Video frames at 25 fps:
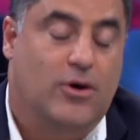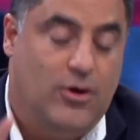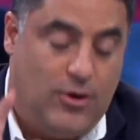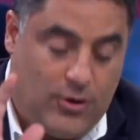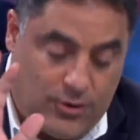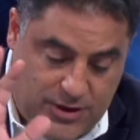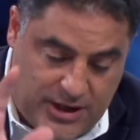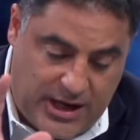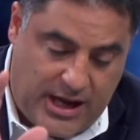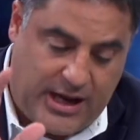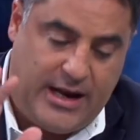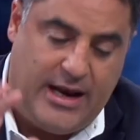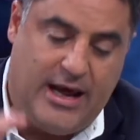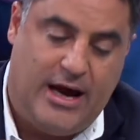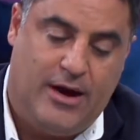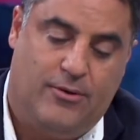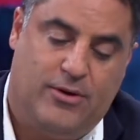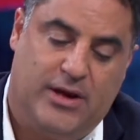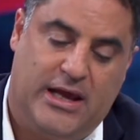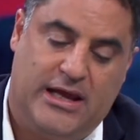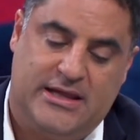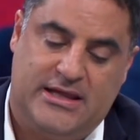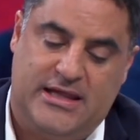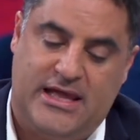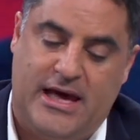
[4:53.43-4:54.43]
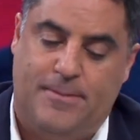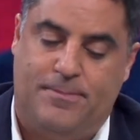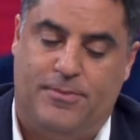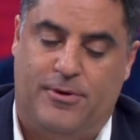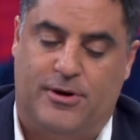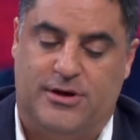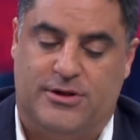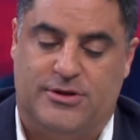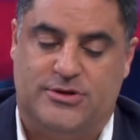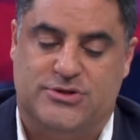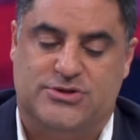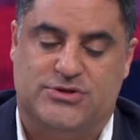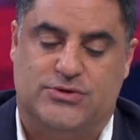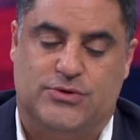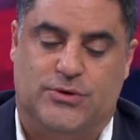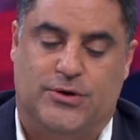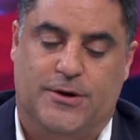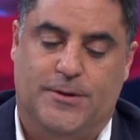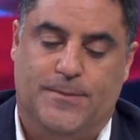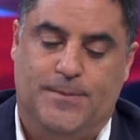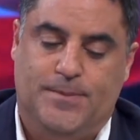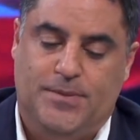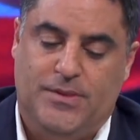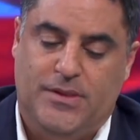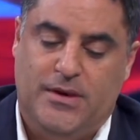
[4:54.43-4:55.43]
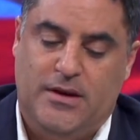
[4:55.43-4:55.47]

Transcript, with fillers: Okay, now we get to that part of the story.